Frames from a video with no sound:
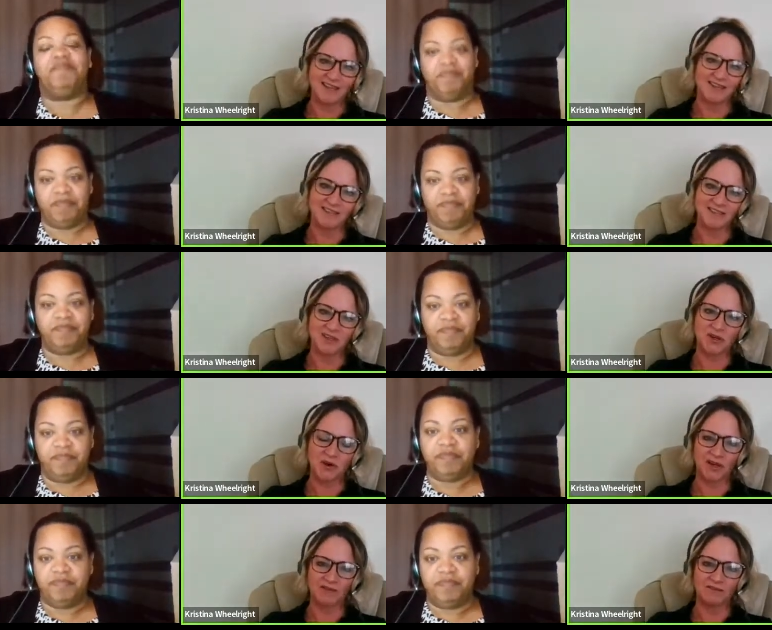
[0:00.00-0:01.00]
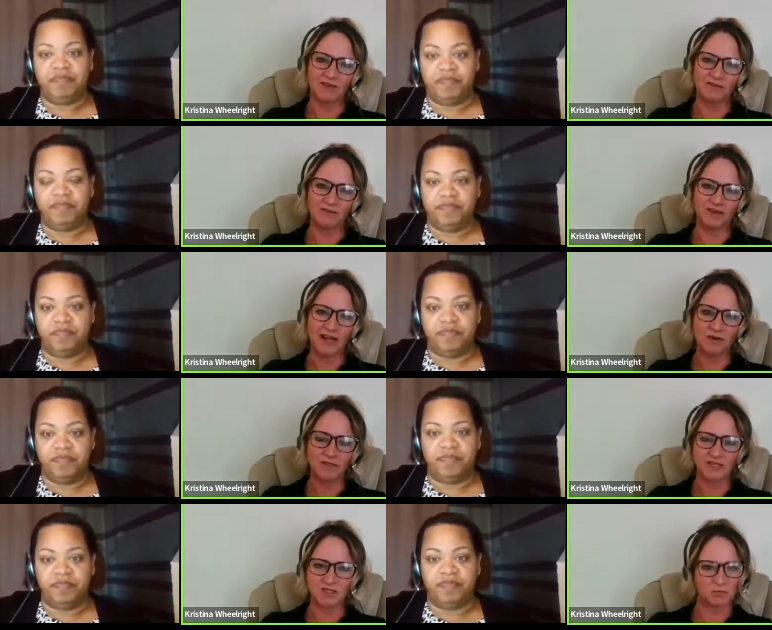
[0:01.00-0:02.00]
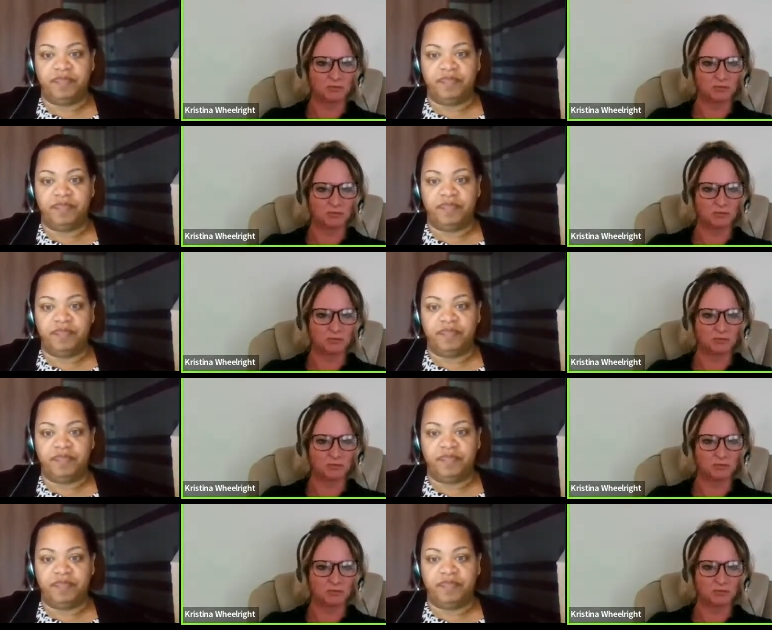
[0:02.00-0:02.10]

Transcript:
Speaker 1: and you know it it allows us